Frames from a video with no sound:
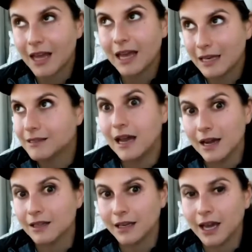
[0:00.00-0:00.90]

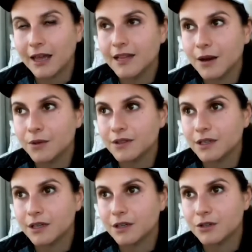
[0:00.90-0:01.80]
Exactly. And that was the
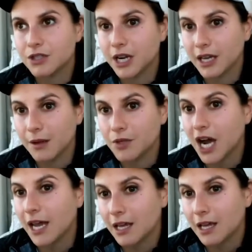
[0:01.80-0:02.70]
conclusion I came to.
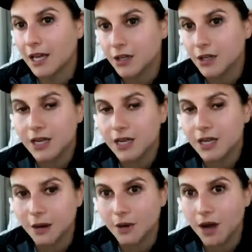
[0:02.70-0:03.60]
I interned at a
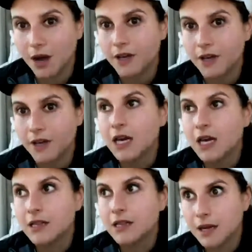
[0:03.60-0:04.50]
nonprofit
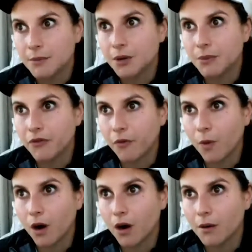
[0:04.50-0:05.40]
the summer
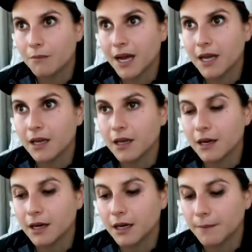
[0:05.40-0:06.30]
before my
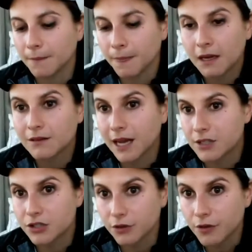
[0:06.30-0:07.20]

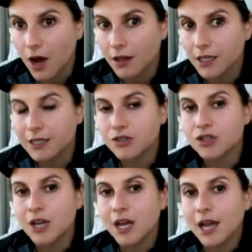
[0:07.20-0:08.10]
last year of college.
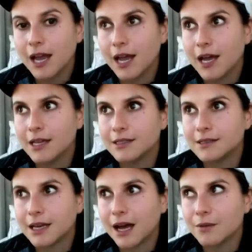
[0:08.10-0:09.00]
And
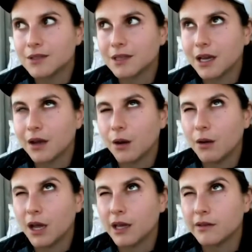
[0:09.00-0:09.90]
I was like,
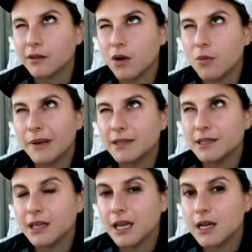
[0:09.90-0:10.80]
okay, so
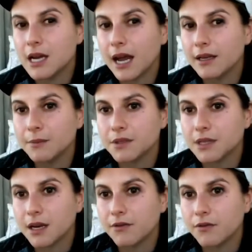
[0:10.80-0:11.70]
basically
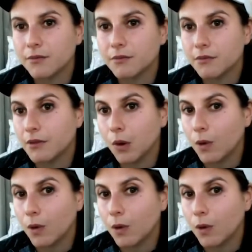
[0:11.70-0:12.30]
90% of the